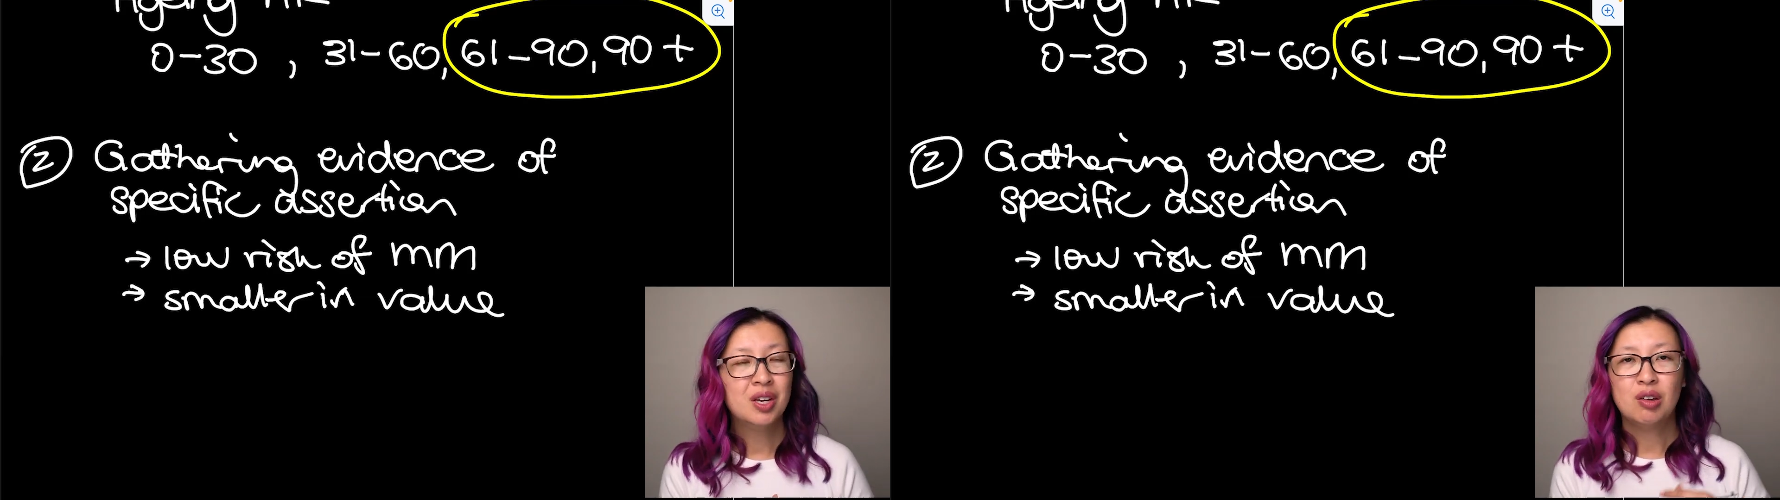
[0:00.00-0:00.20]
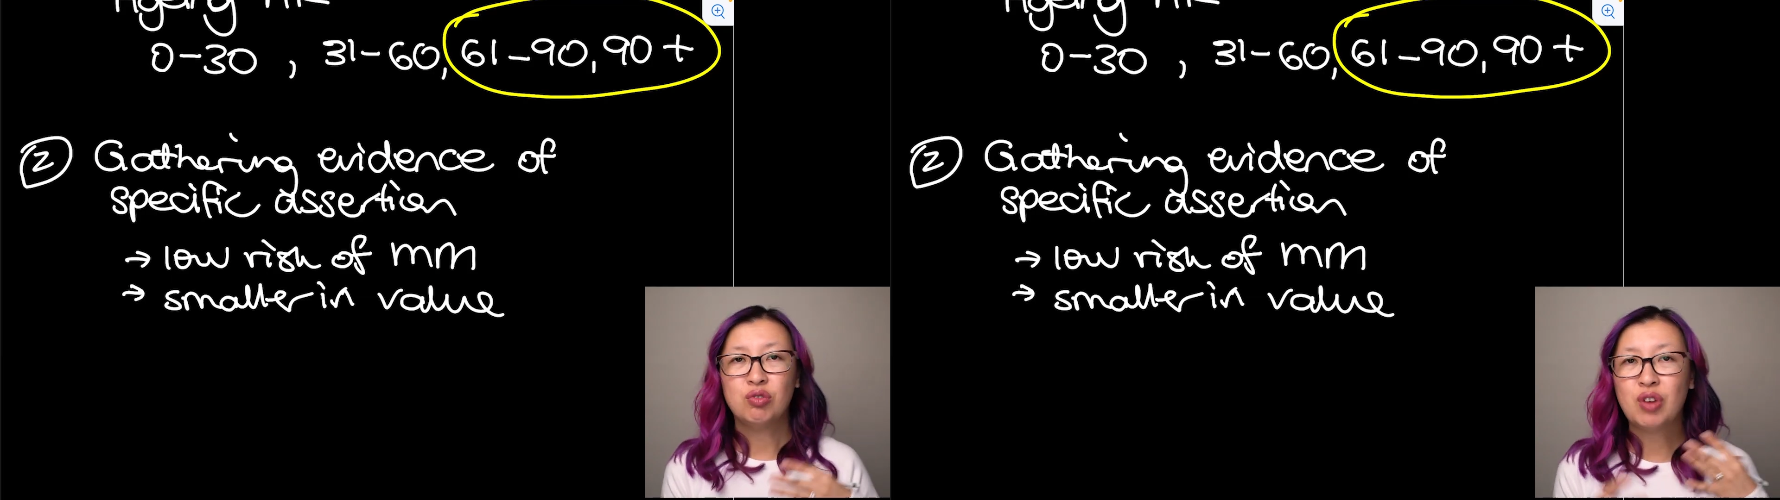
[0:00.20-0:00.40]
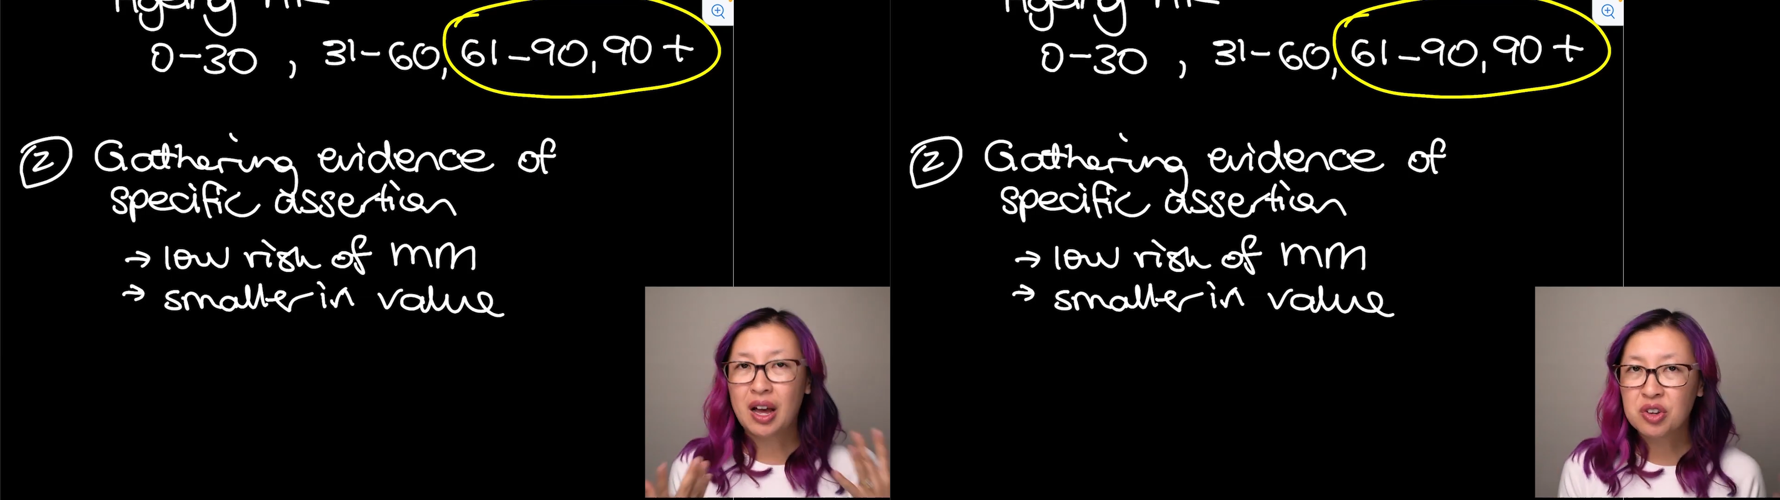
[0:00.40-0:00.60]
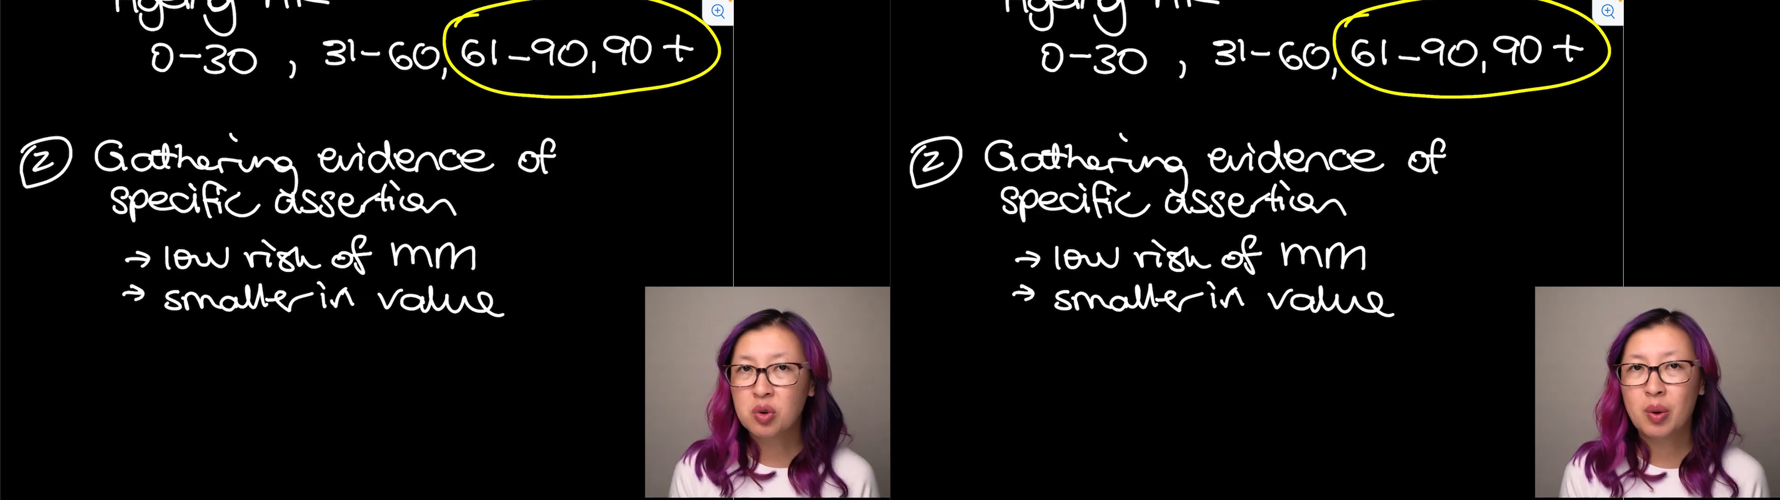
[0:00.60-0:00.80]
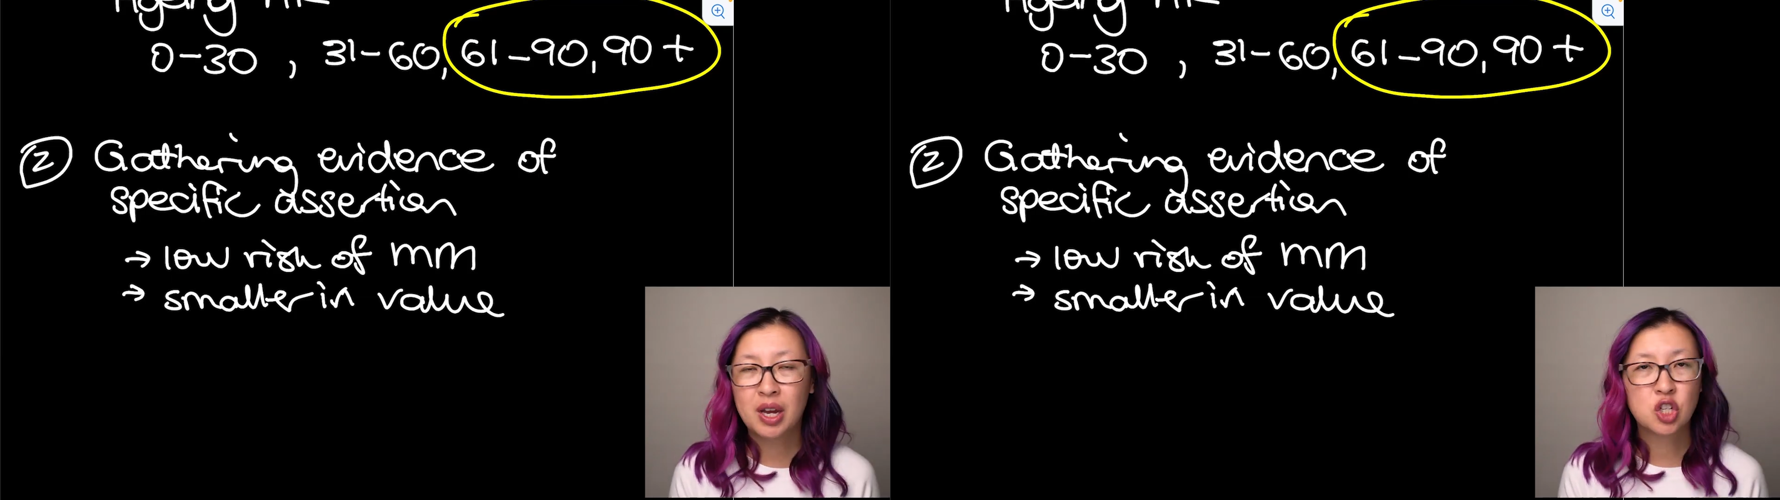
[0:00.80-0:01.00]

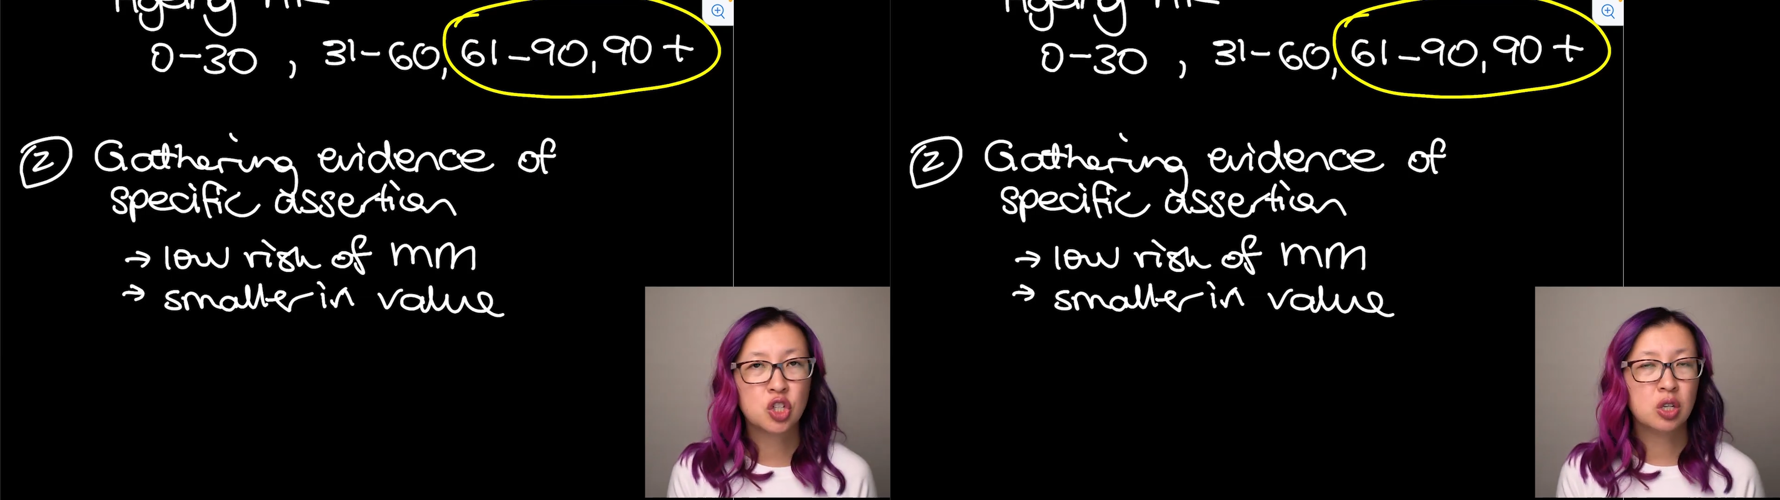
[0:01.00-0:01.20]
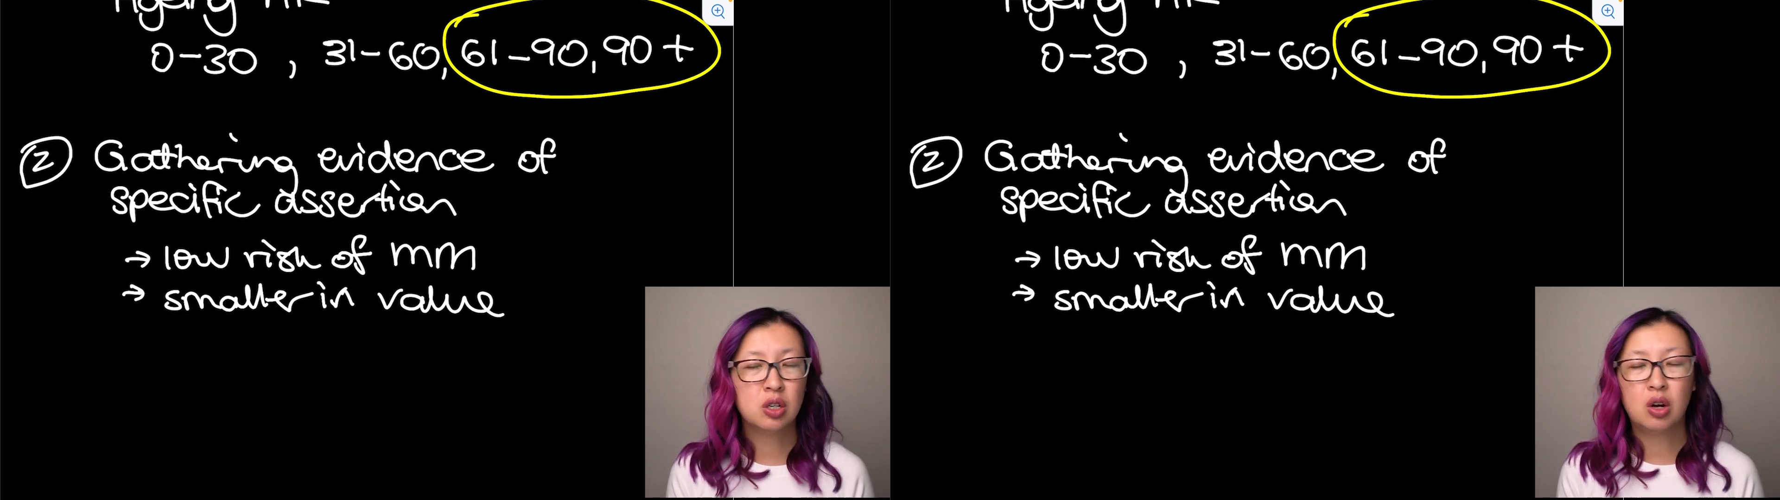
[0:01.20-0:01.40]
valuation